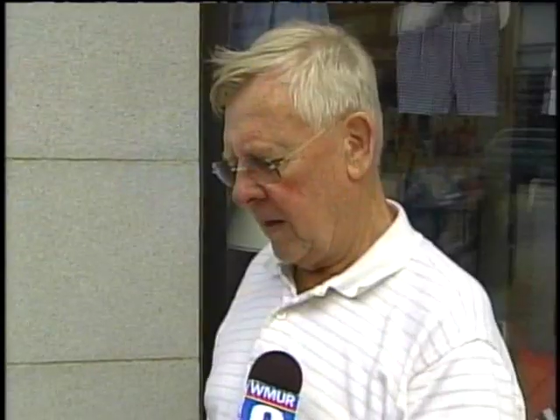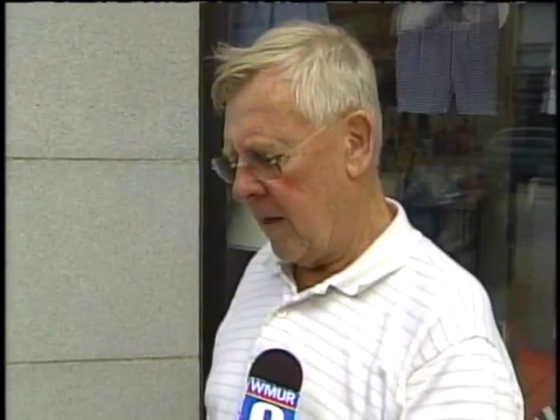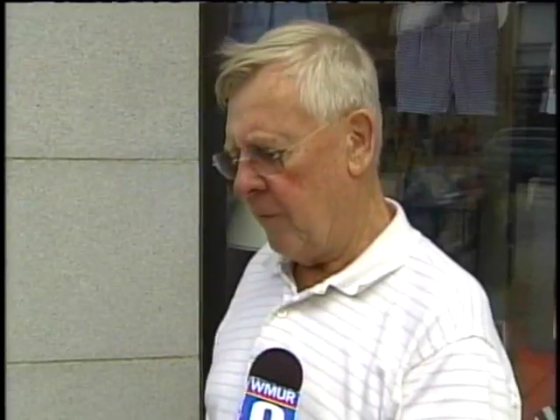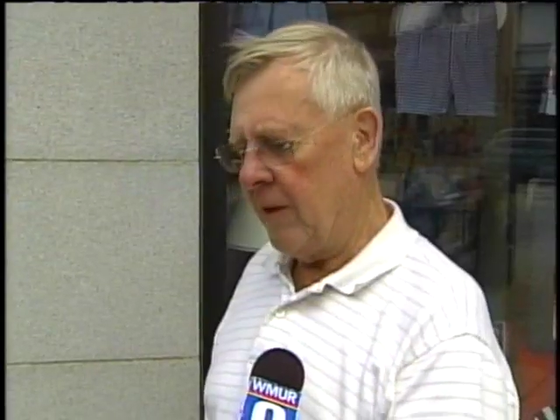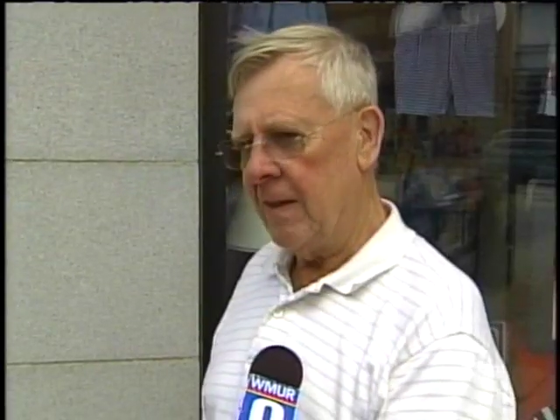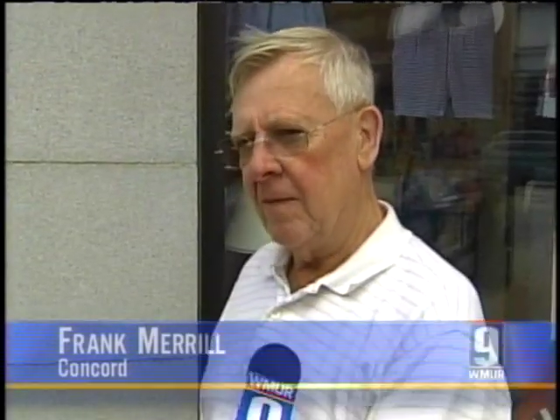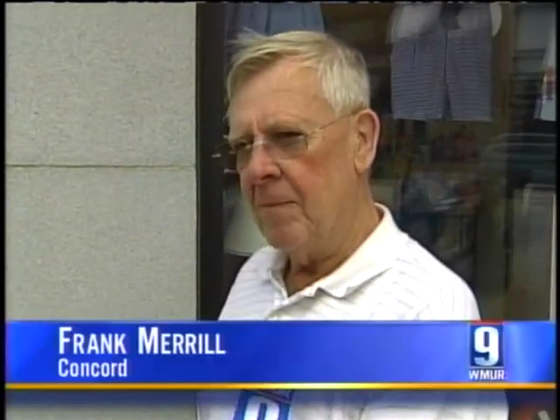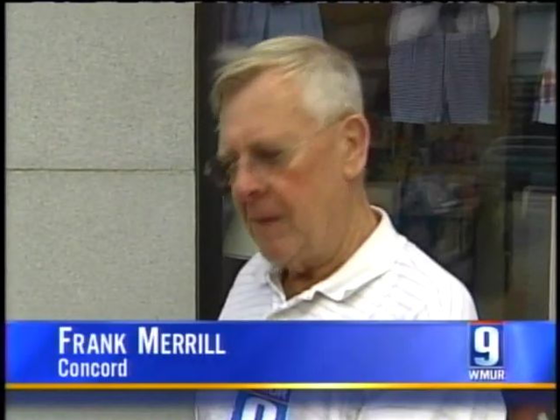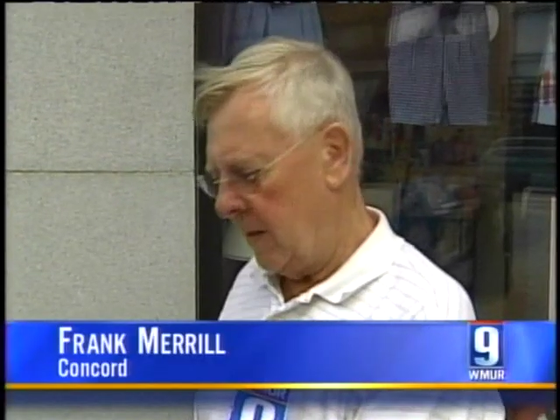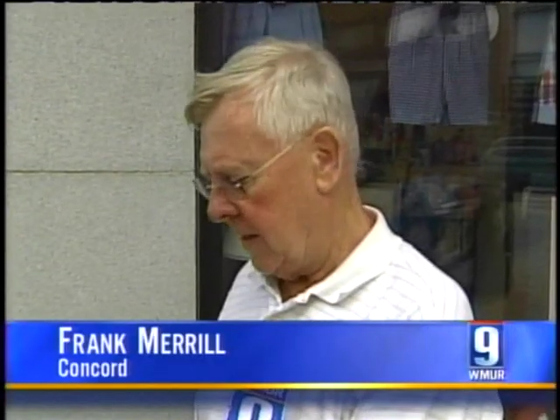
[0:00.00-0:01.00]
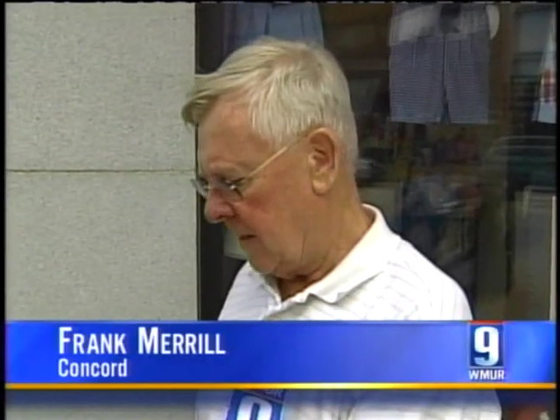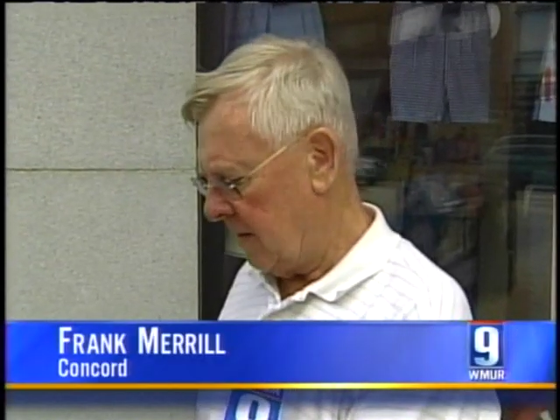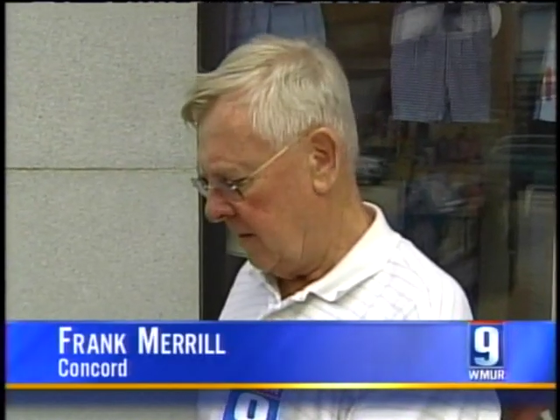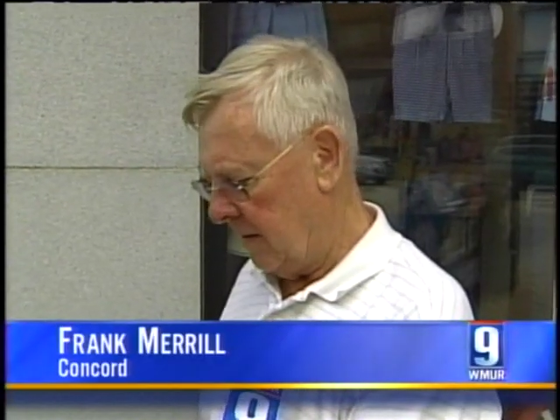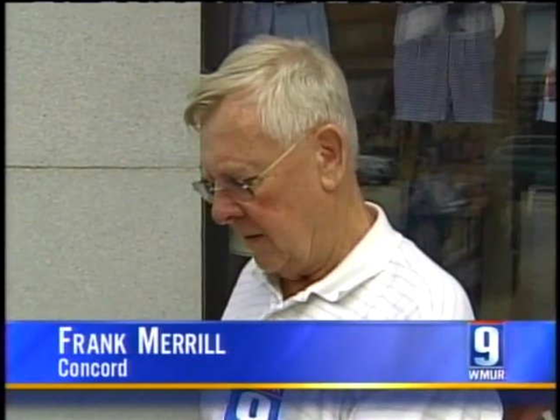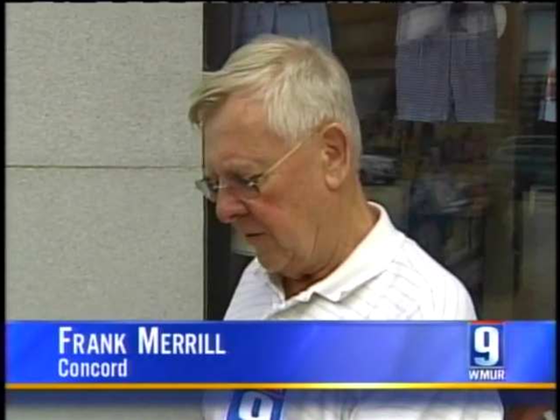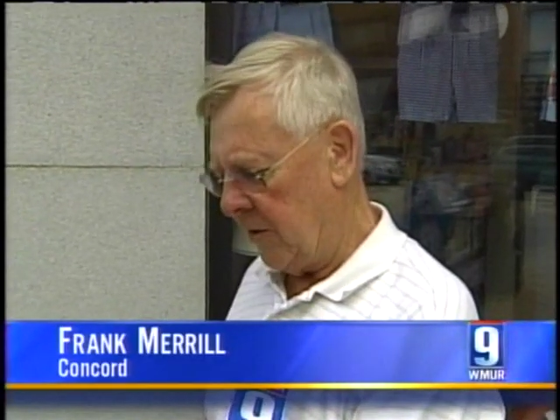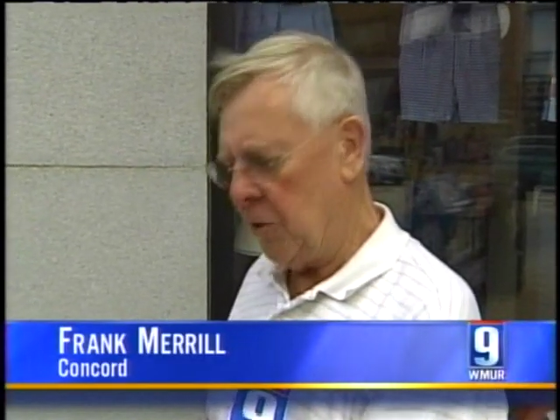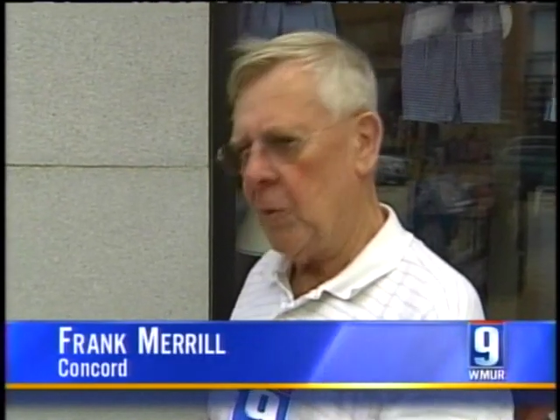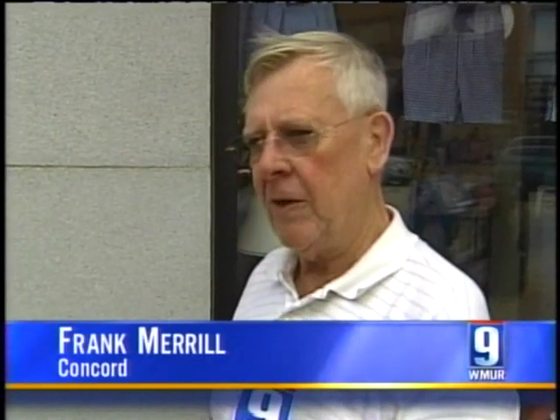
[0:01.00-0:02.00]
Covering the, the, uh, the
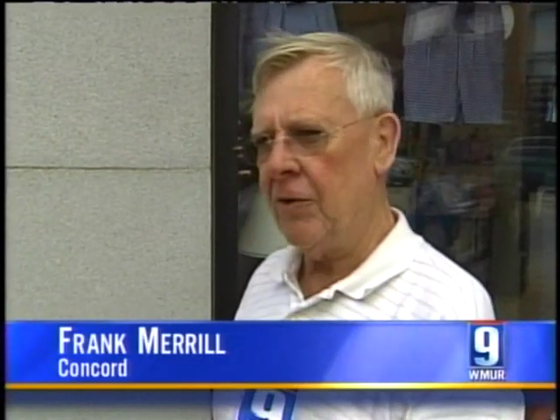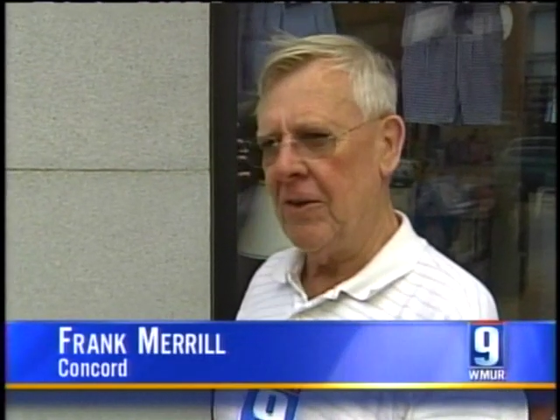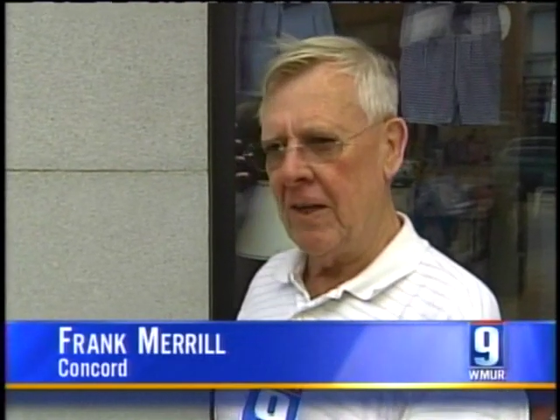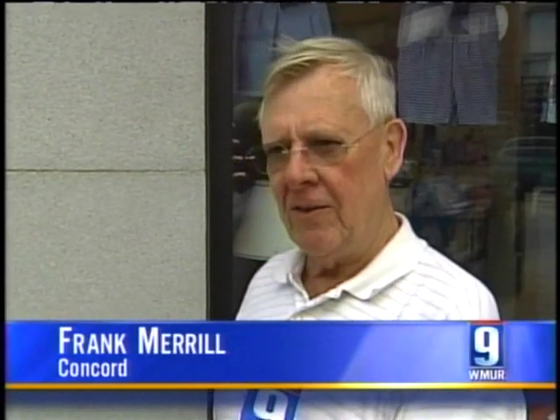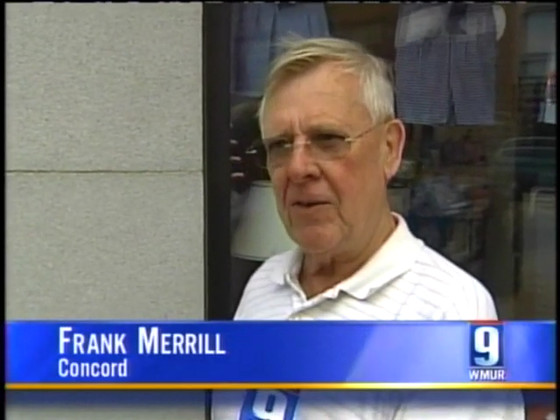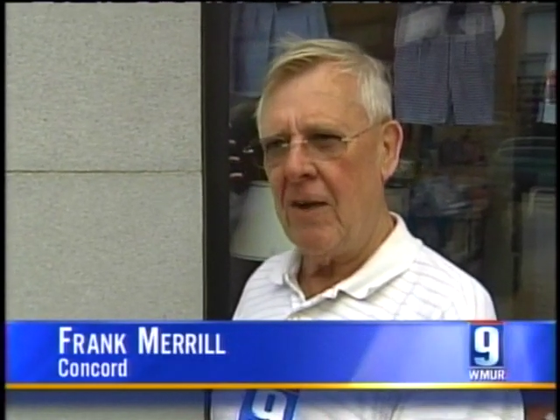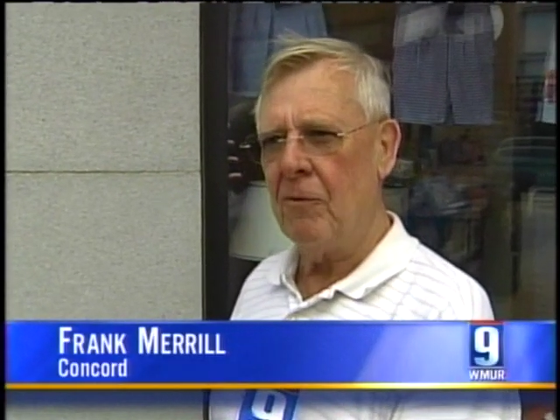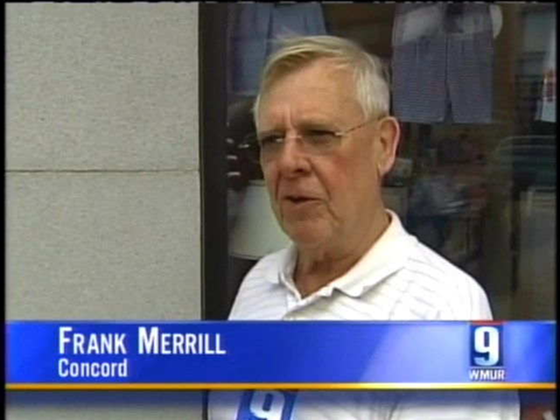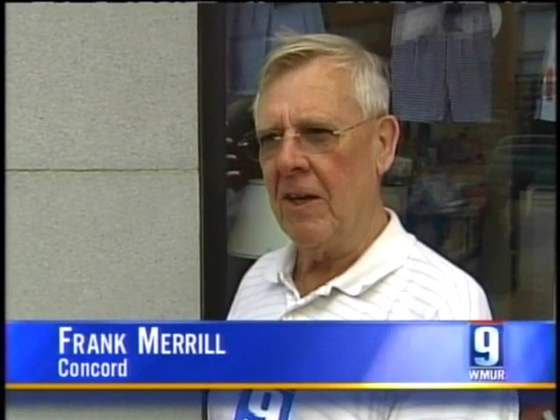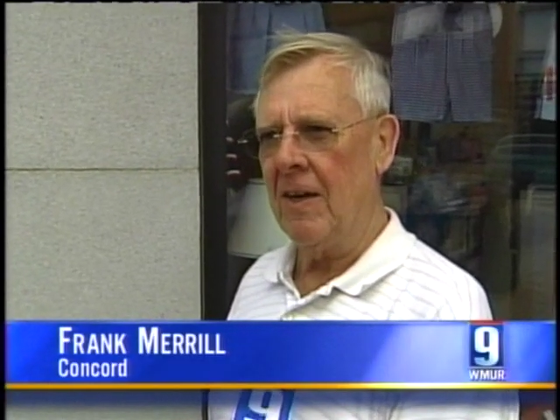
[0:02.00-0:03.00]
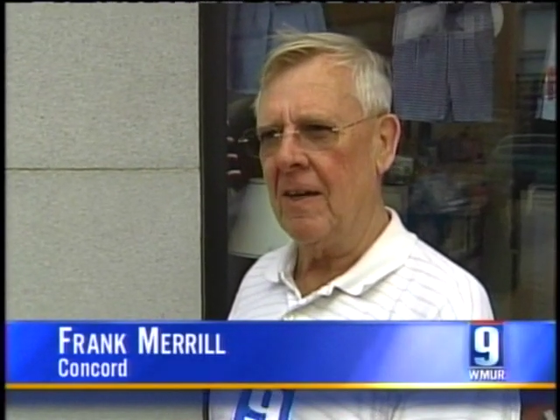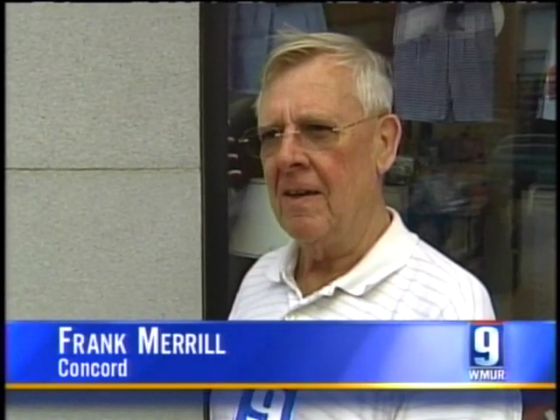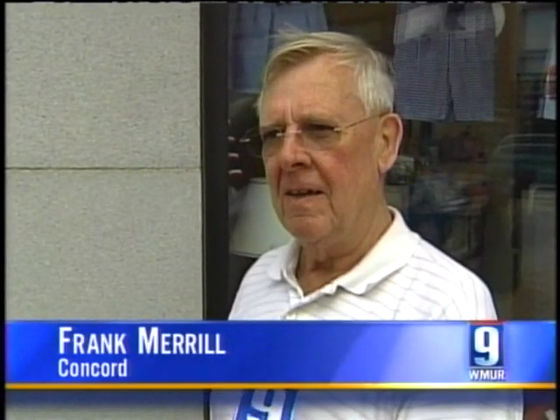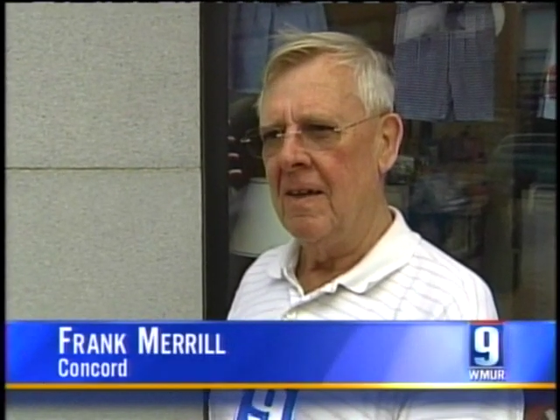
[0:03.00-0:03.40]
situation that he's covering here,